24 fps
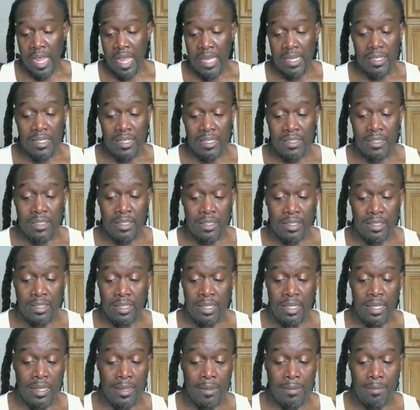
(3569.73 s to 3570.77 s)
We got
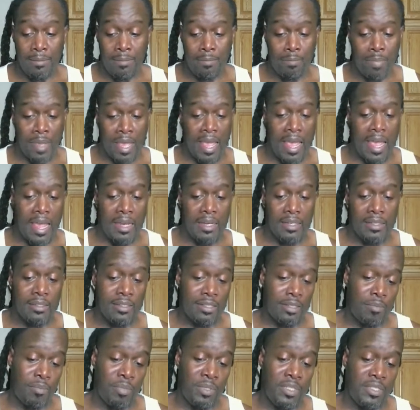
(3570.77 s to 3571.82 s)
to get
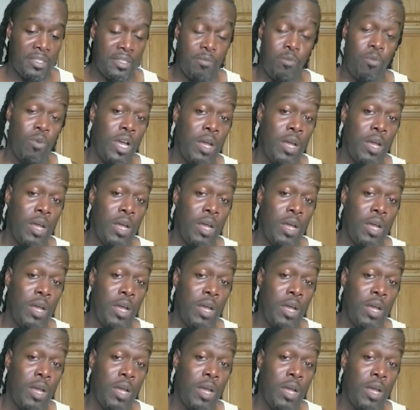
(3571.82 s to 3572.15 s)
back to